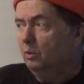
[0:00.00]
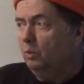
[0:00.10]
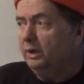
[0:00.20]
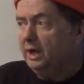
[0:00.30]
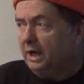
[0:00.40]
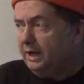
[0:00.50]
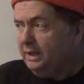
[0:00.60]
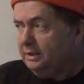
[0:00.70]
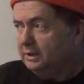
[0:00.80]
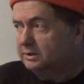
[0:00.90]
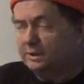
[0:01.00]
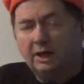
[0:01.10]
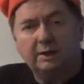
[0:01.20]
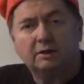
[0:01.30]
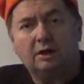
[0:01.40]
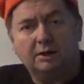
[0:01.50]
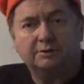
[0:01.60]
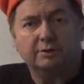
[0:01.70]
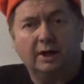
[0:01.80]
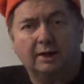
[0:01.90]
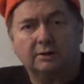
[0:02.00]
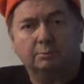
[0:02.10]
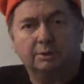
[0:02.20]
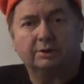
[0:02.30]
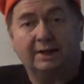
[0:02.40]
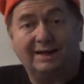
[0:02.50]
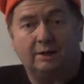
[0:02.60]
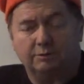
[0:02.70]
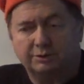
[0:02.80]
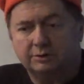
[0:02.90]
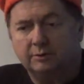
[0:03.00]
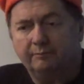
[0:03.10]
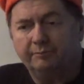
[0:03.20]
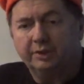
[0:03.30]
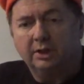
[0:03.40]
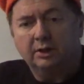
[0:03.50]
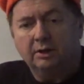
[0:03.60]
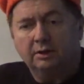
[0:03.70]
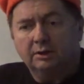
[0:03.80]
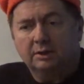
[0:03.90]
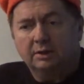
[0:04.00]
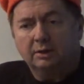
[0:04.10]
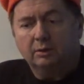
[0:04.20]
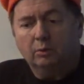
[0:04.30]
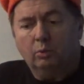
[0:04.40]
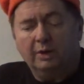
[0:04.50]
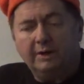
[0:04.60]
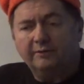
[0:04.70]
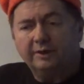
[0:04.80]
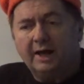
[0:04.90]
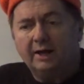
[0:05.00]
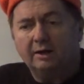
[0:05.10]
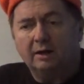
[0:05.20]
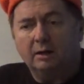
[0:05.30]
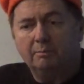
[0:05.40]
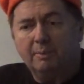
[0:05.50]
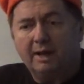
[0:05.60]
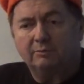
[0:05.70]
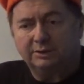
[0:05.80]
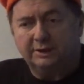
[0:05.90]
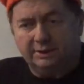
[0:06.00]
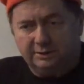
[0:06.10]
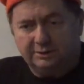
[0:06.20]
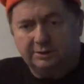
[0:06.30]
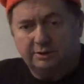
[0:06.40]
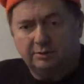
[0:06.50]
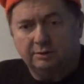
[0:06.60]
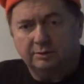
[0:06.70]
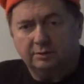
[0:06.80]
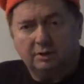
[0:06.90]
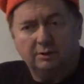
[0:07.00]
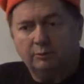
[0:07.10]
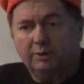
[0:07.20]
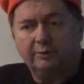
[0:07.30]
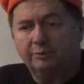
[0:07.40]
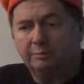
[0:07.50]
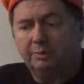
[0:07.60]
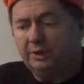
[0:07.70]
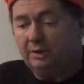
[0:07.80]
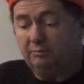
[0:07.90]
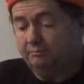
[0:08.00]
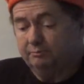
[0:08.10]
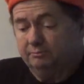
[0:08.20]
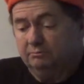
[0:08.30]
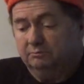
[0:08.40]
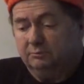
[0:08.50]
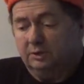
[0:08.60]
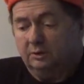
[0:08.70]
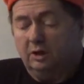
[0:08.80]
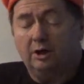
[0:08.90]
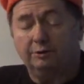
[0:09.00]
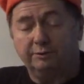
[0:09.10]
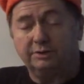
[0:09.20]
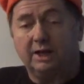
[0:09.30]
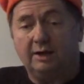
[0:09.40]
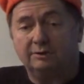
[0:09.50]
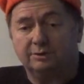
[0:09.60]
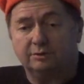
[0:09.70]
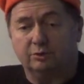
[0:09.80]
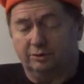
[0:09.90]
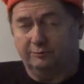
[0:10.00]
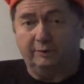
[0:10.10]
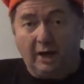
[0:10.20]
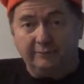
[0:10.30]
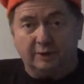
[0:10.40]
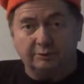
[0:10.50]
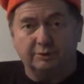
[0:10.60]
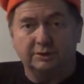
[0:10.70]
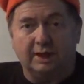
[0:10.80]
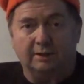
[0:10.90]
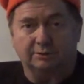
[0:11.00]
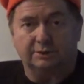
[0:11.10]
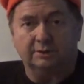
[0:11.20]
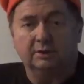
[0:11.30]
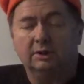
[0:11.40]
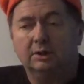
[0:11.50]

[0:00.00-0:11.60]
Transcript: When I sign a contract to build a house, whatever that amount is, whether it be $100,000 or $500,000,